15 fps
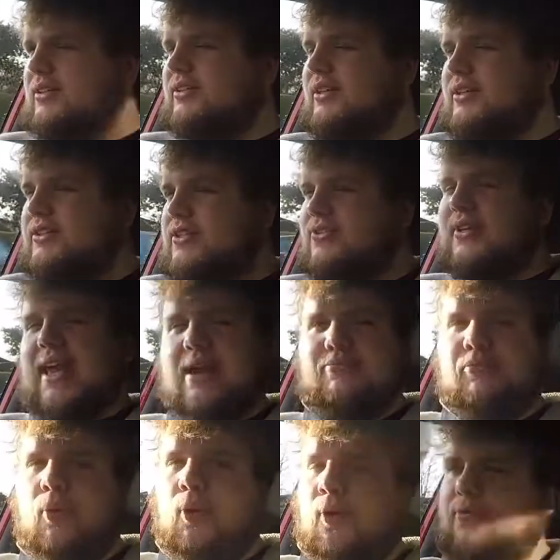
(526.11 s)
you do get
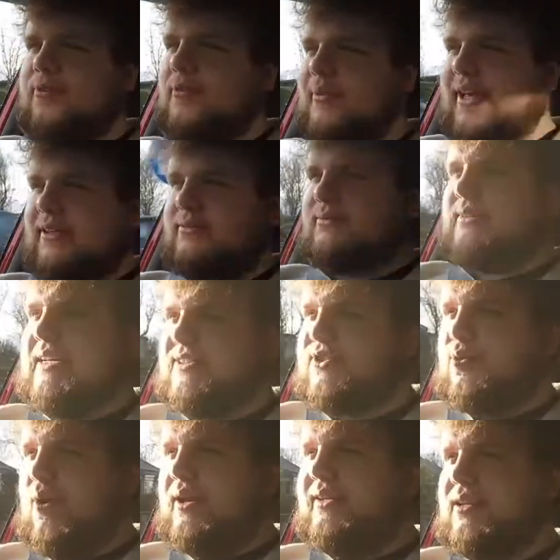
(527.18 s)
more from it. It's
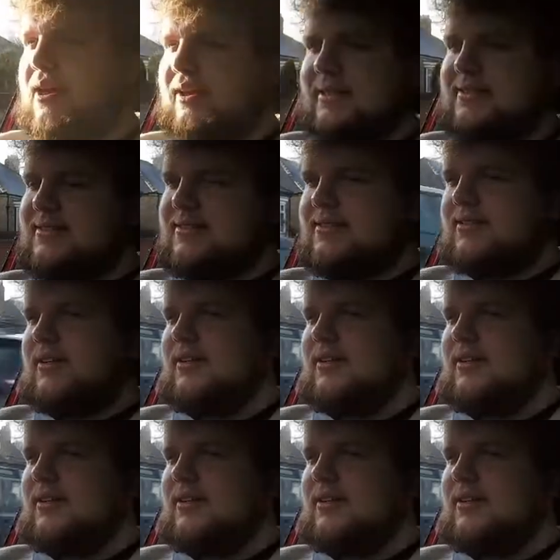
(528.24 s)
quite nice.